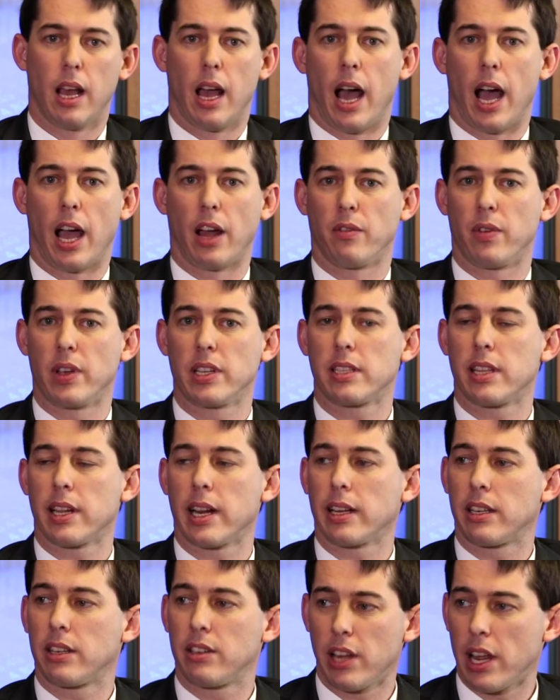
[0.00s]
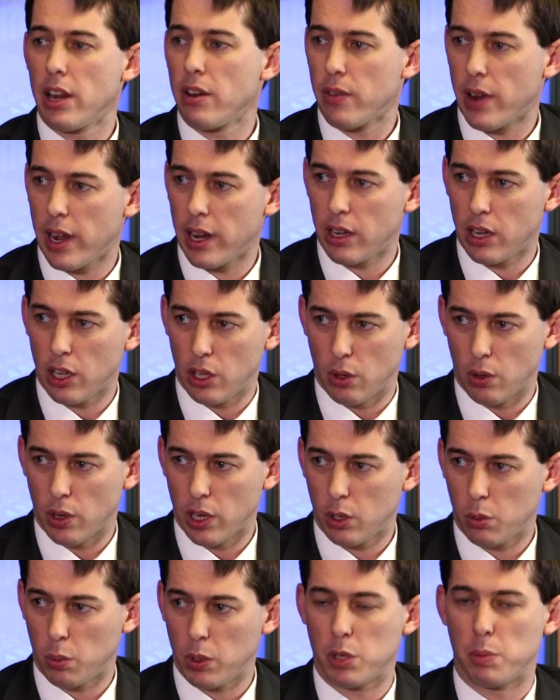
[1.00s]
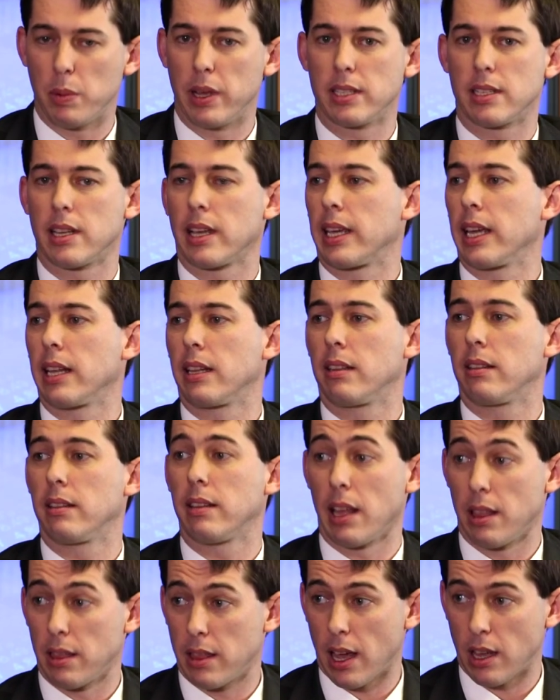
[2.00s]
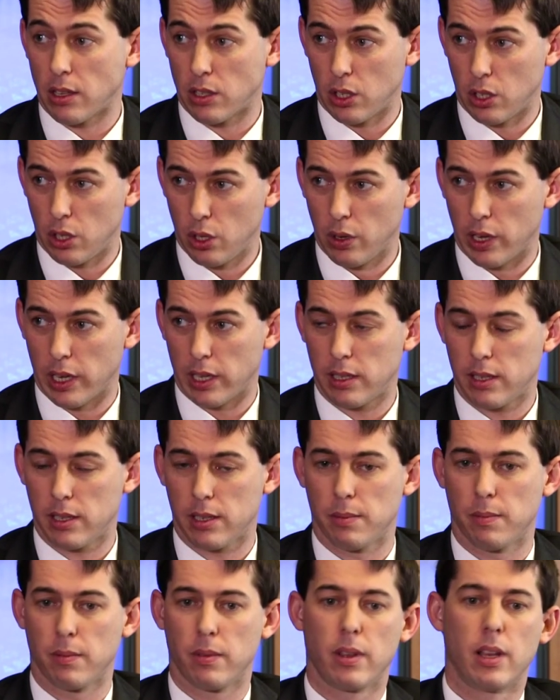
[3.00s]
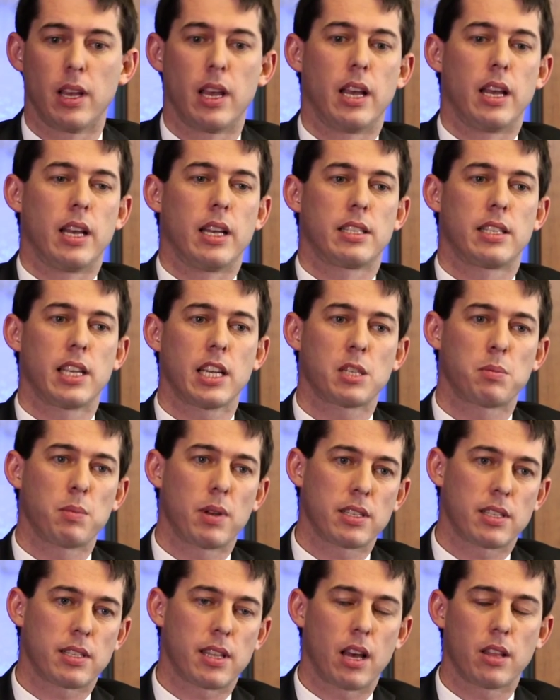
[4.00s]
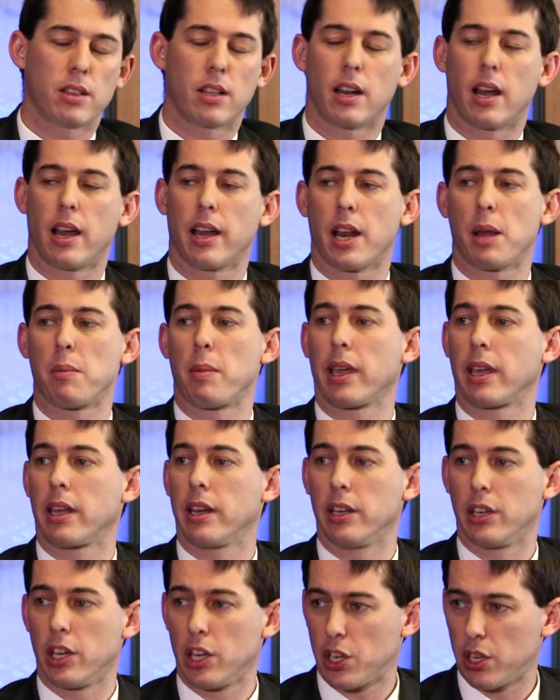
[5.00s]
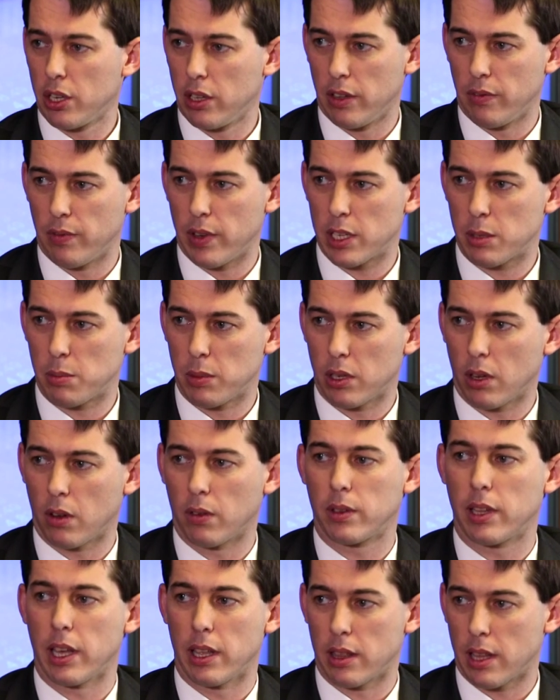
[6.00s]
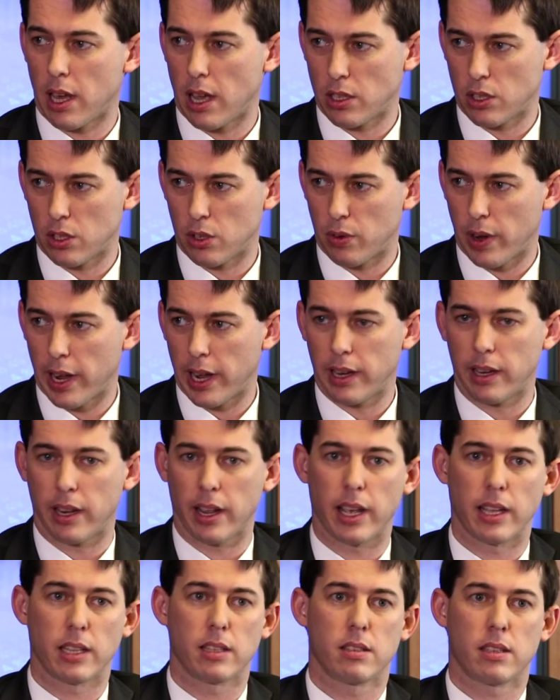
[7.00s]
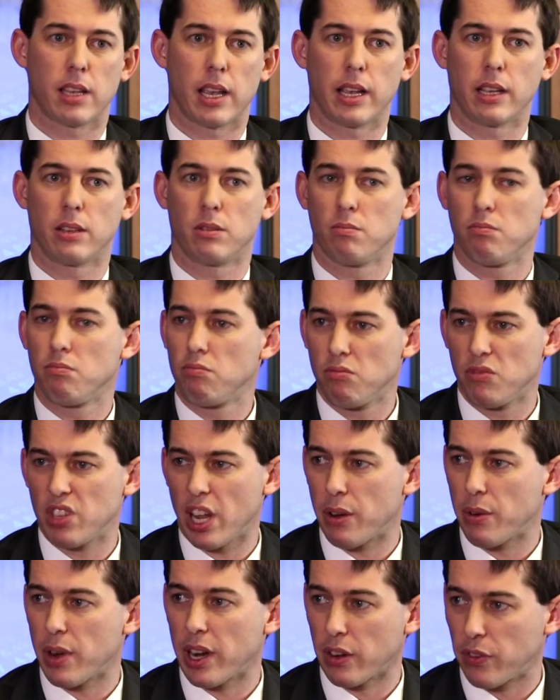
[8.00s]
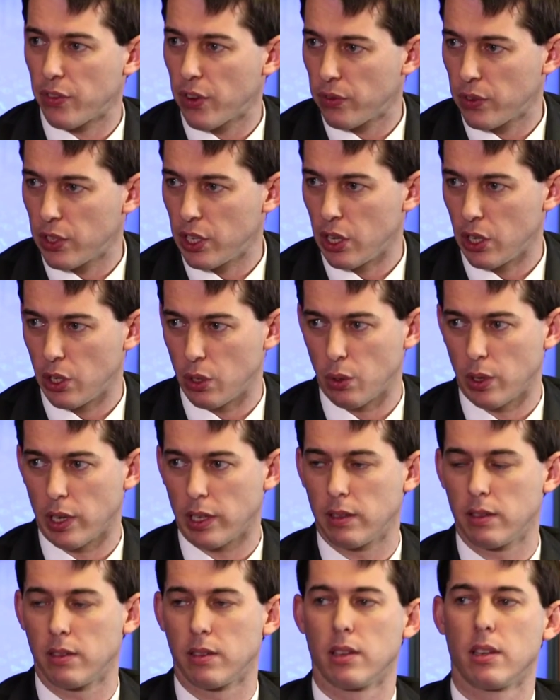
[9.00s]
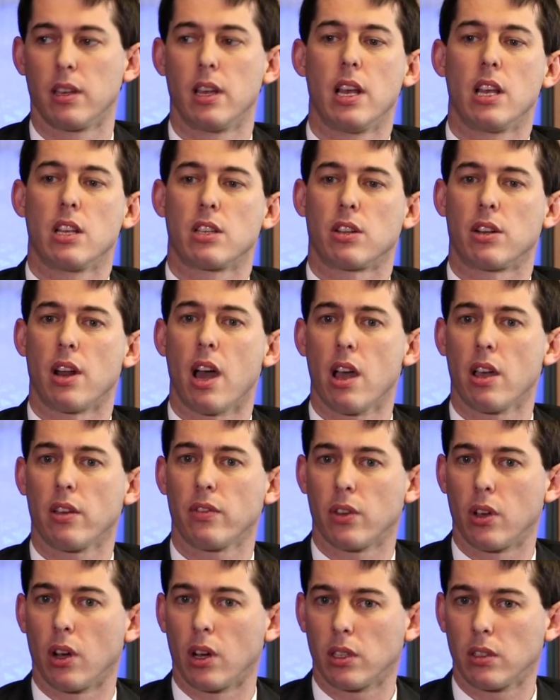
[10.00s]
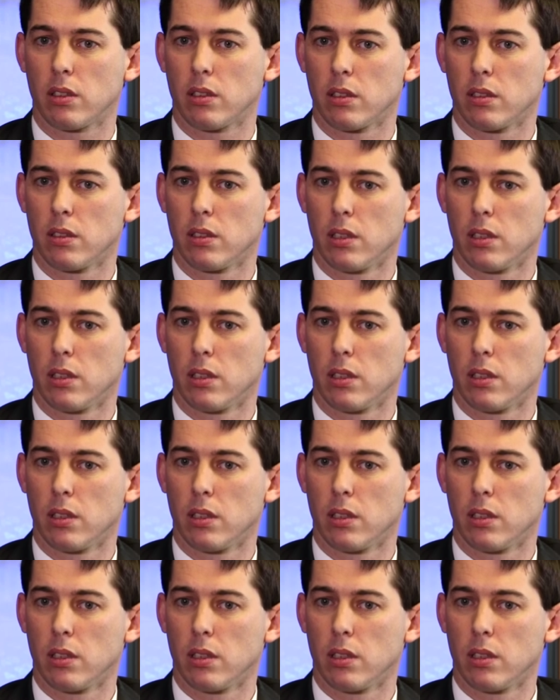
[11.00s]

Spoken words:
I invested at 10 Rand a unit, which means I get 10,000 units. 6 months down the line, I make an additional investment of 10,000 Rand at, say, 10 Rand 50 a unit. So now I've got